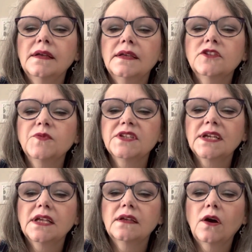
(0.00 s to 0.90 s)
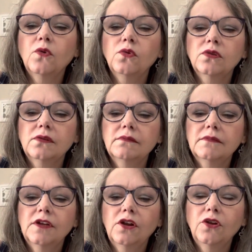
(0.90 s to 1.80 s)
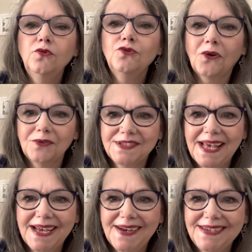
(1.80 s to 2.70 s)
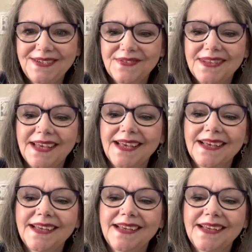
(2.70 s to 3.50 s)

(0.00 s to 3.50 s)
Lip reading: it's almost like gold glue dots, that kind of thing.